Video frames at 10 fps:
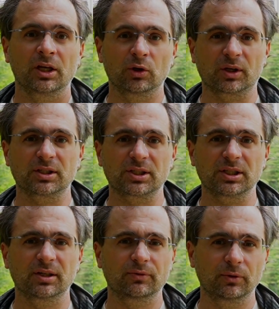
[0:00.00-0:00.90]
You can see
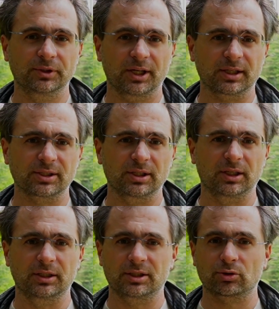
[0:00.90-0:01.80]
the full text in
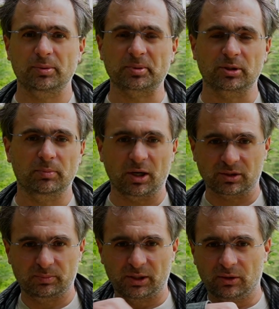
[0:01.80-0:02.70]
the description
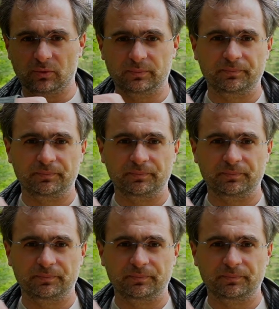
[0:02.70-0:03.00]
box below.